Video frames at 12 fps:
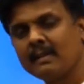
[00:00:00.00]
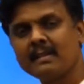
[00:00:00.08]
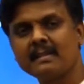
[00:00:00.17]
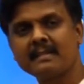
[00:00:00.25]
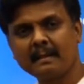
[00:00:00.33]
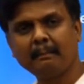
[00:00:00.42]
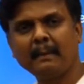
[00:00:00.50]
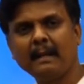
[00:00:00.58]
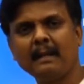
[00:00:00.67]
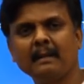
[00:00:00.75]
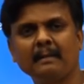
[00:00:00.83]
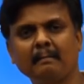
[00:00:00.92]

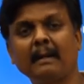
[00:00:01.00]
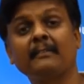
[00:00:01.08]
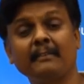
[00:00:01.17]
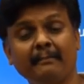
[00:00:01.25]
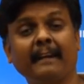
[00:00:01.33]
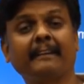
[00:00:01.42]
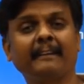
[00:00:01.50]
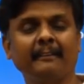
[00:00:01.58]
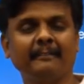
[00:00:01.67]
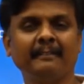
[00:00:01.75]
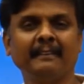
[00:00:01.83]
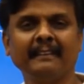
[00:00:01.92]
Simple but
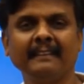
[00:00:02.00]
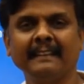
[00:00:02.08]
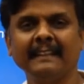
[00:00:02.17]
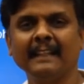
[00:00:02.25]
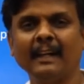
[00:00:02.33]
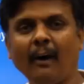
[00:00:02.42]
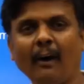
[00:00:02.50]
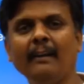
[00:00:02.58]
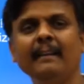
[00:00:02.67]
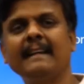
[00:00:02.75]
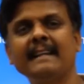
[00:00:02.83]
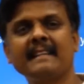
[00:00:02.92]
effective.
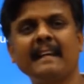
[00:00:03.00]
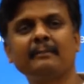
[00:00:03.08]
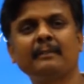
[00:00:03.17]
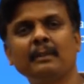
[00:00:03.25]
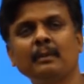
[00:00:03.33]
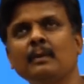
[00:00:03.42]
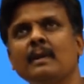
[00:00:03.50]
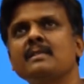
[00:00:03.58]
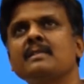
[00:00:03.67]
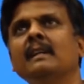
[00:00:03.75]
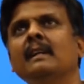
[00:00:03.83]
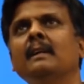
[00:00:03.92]
All you guys have to do
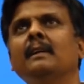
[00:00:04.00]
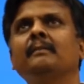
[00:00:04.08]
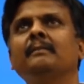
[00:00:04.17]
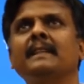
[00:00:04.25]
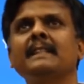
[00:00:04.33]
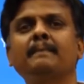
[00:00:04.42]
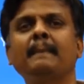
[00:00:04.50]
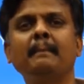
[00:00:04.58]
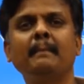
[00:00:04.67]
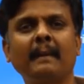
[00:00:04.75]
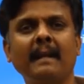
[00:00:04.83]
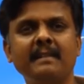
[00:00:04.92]
is just by
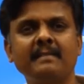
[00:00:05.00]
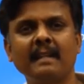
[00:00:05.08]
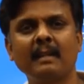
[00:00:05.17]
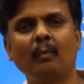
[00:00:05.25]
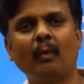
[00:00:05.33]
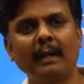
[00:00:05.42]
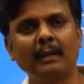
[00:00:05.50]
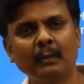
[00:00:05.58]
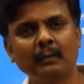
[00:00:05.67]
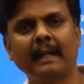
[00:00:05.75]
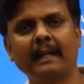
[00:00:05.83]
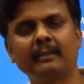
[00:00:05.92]
memorizing 1
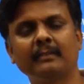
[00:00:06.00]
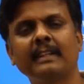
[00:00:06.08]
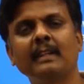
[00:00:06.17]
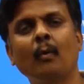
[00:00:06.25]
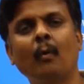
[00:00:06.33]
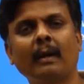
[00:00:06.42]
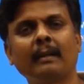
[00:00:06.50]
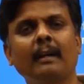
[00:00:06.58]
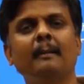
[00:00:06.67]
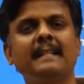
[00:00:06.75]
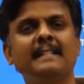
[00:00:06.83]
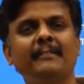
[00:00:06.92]
to 10, see what
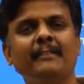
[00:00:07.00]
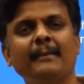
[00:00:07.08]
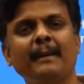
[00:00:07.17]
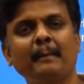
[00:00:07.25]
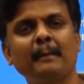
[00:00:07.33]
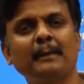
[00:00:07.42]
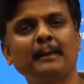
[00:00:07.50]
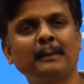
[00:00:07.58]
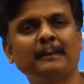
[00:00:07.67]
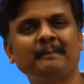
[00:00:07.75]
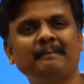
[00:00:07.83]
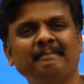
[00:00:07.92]
all magic we were able to
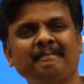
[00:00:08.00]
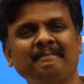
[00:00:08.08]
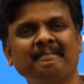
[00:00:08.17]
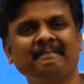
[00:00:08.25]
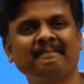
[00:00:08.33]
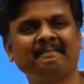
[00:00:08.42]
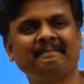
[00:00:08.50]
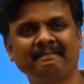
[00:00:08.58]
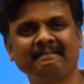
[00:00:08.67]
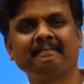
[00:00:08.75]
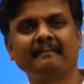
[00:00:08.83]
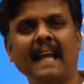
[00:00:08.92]
do.
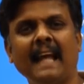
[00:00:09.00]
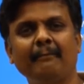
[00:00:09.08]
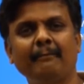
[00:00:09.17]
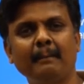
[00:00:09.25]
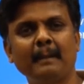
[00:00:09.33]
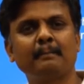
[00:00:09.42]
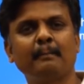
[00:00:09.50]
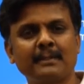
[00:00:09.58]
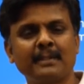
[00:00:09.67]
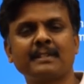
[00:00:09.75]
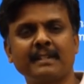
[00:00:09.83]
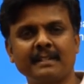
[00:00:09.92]
Alphabet
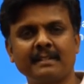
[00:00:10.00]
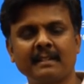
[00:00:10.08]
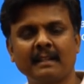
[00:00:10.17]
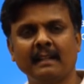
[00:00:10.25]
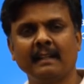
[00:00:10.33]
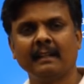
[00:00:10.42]
positions.